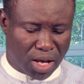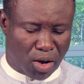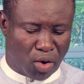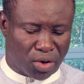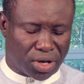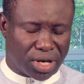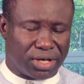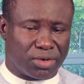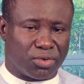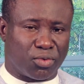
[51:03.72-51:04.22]

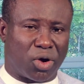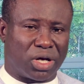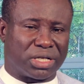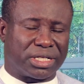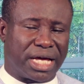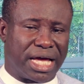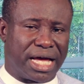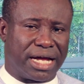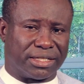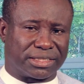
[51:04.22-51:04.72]
Okay,
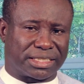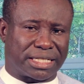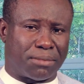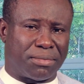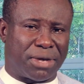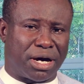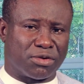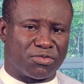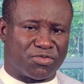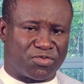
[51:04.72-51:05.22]
what else
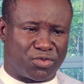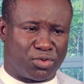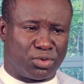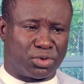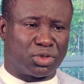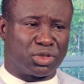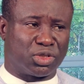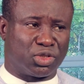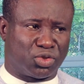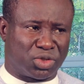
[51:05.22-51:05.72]
about
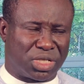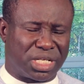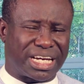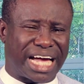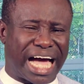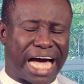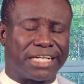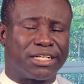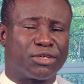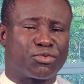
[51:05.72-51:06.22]
food? Drink
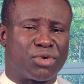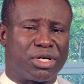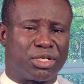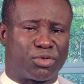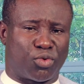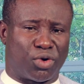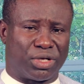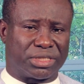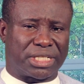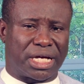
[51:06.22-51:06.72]
adequate
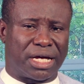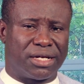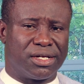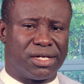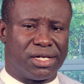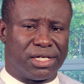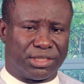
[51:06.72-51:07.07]
water.